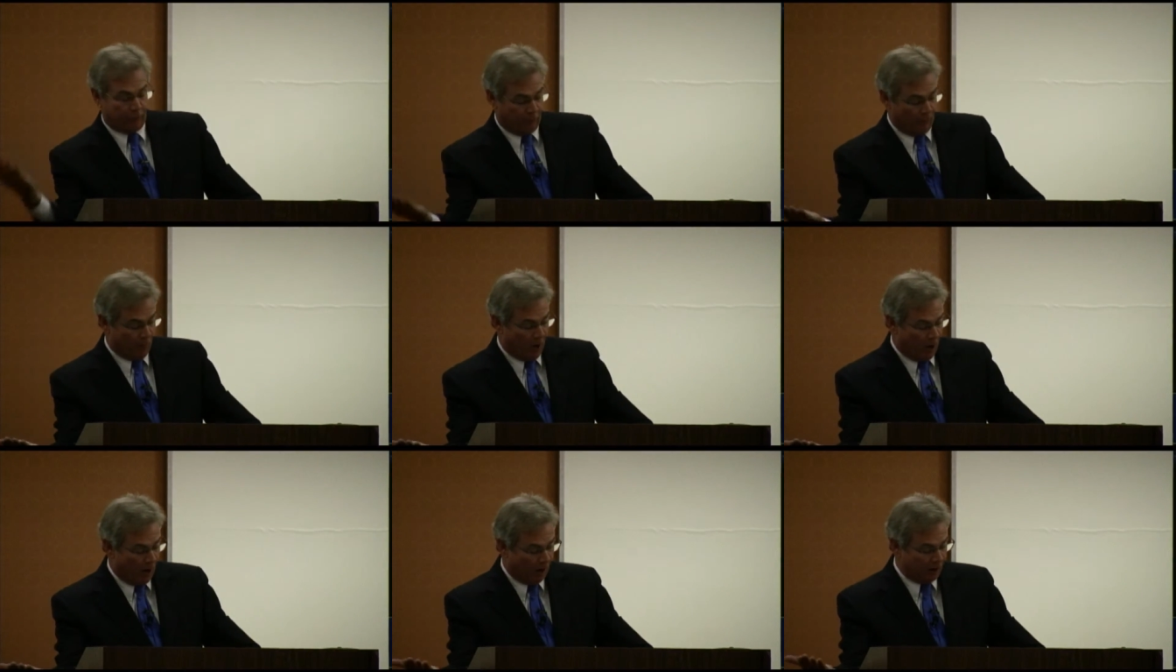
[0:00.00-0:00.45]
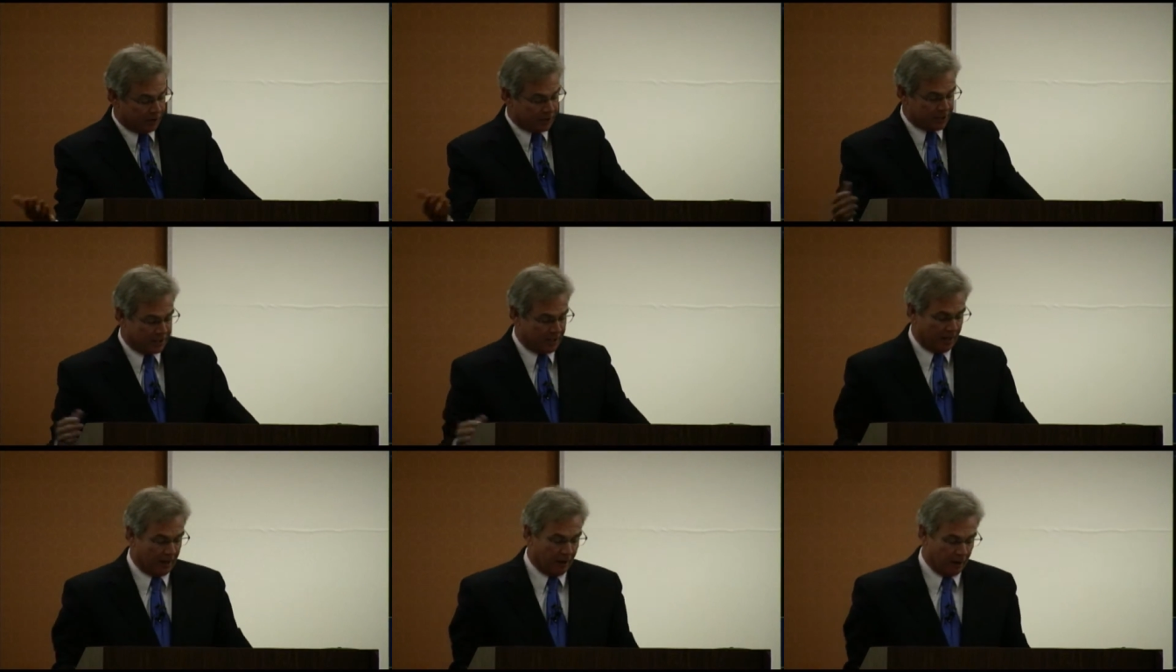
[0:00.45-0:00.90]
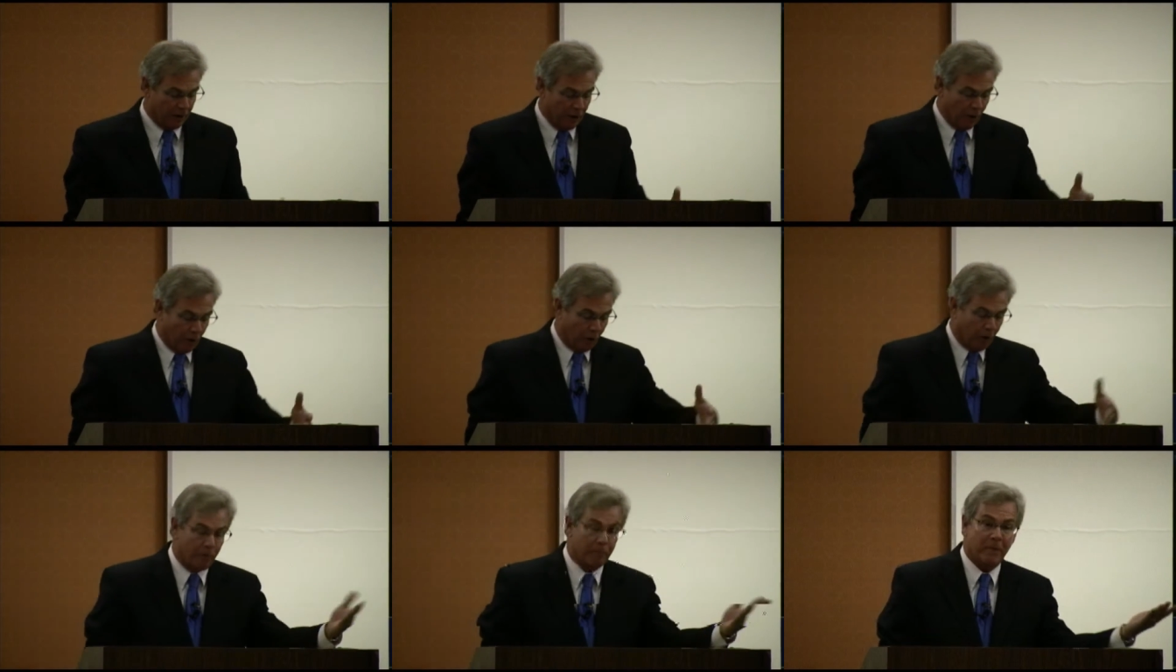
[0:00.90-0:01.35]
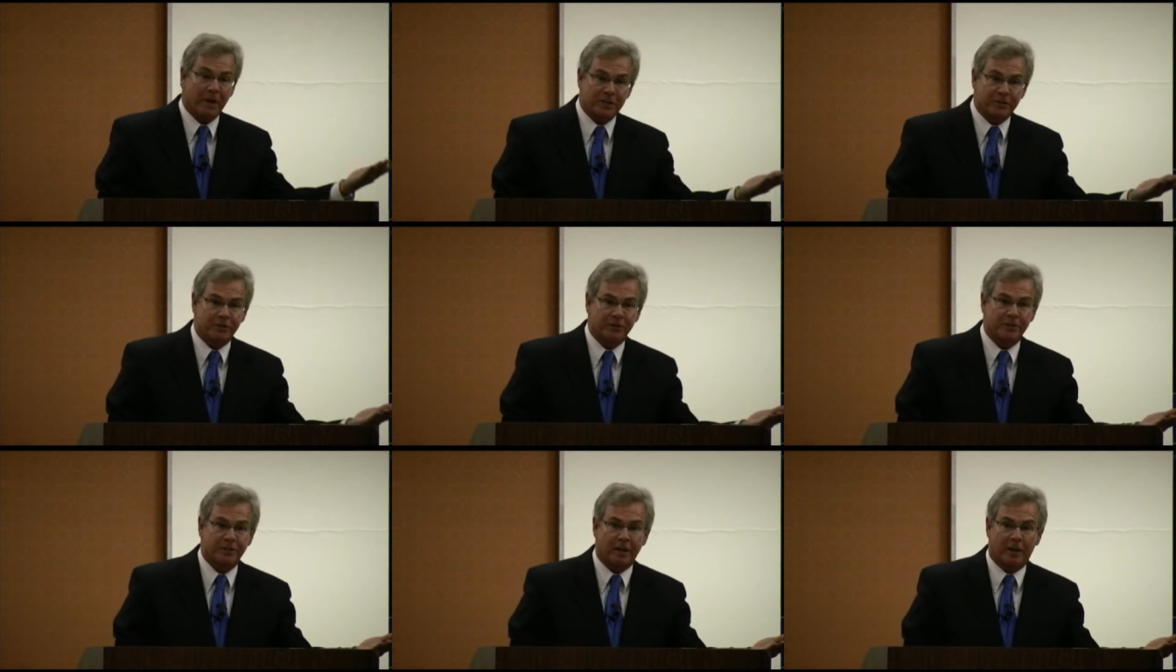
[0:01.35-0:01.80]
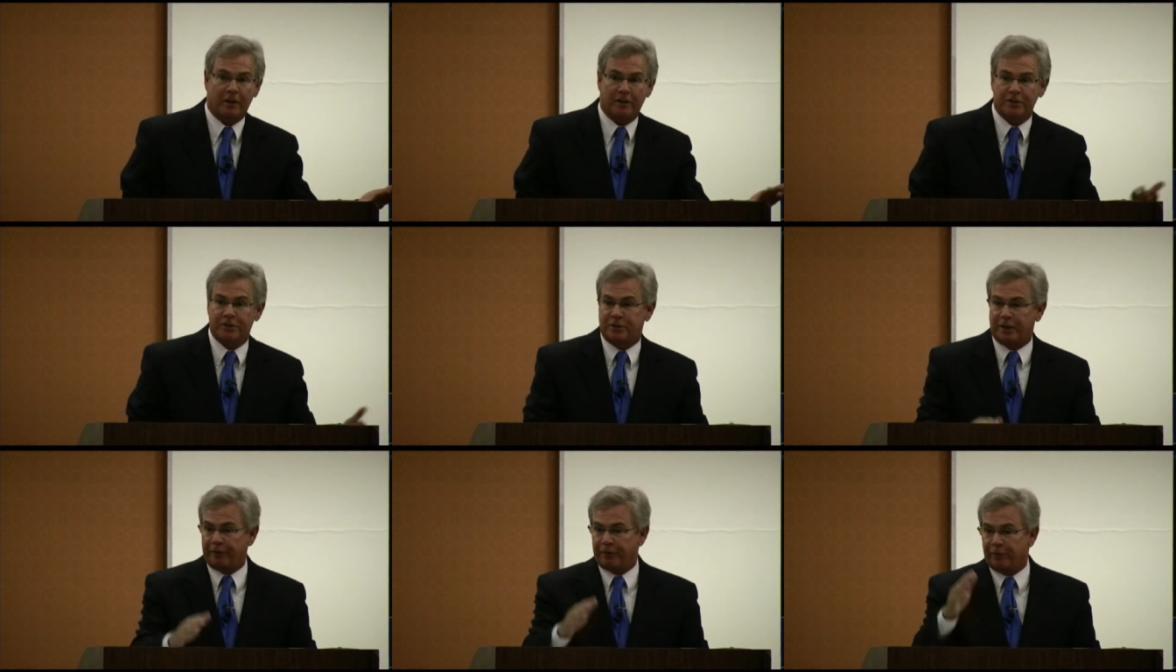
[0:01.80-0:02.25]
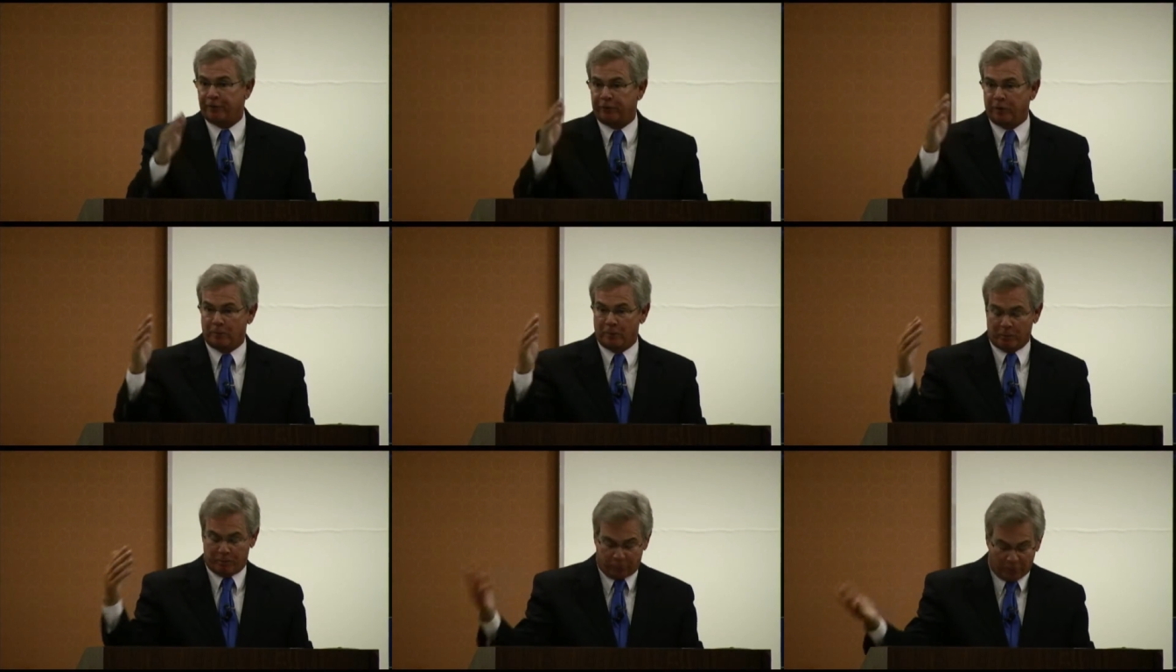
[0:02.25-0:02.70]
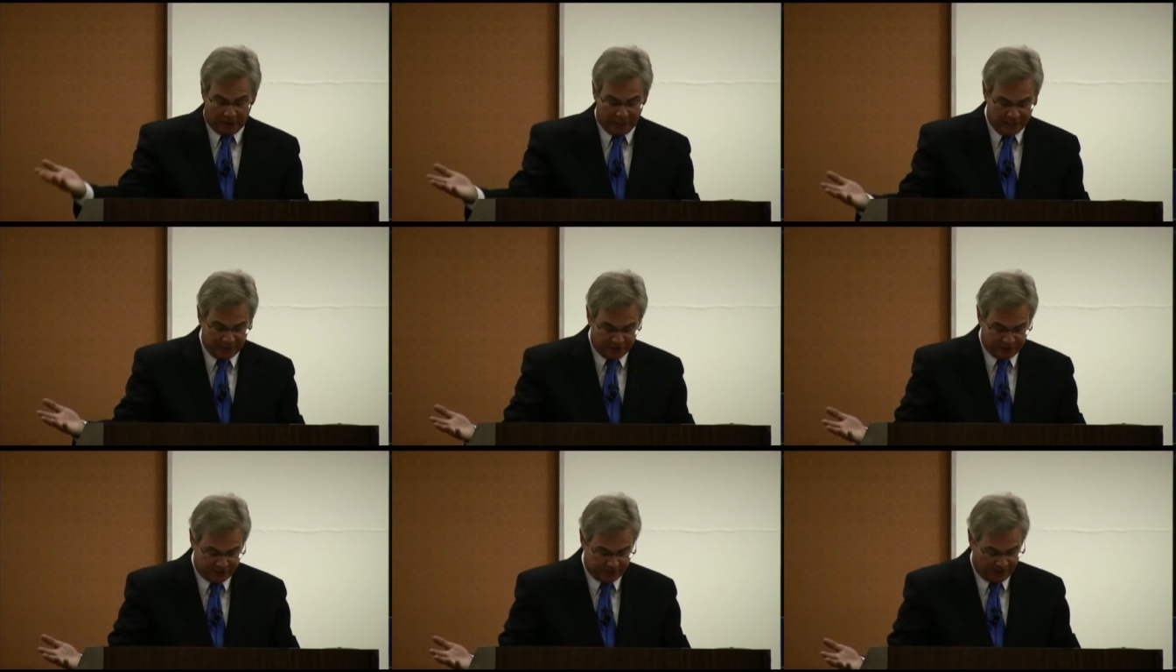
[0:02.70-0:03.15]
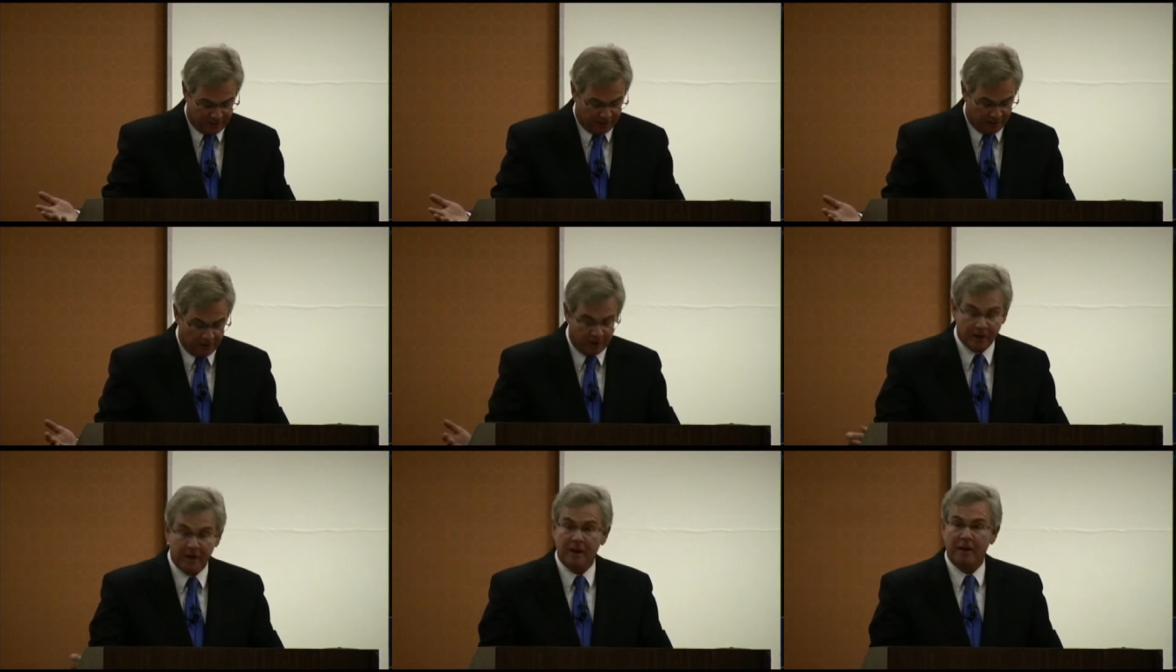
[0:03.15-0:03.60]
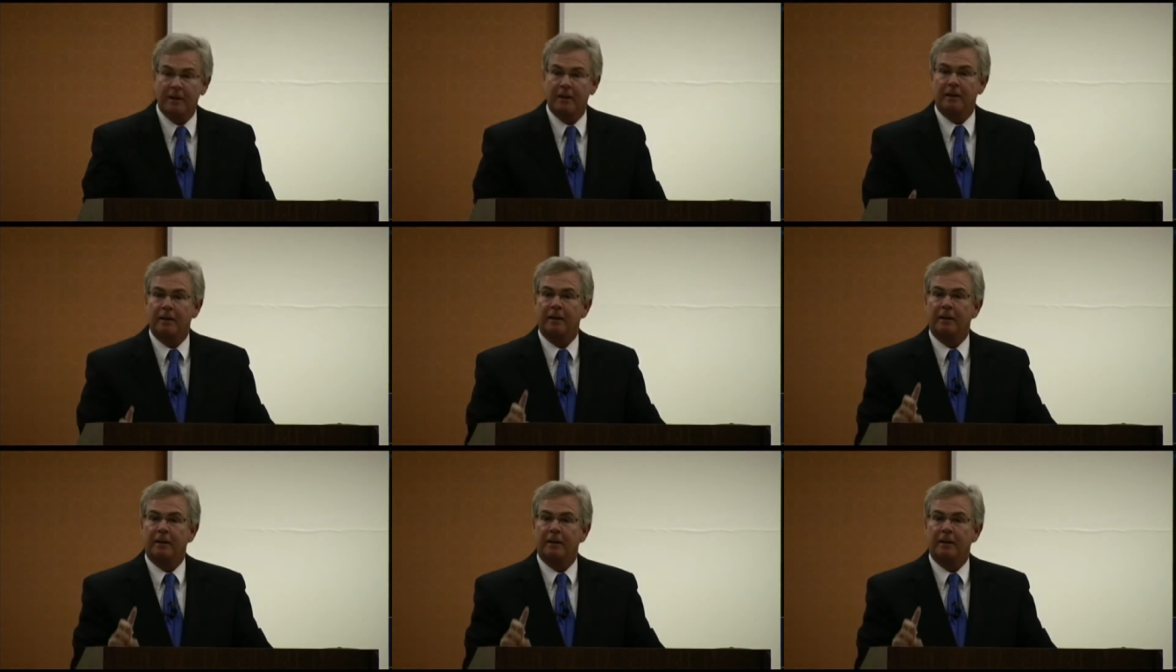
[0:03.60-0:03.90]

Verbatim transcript: from a heart cell or muscle cells different from a brain cell,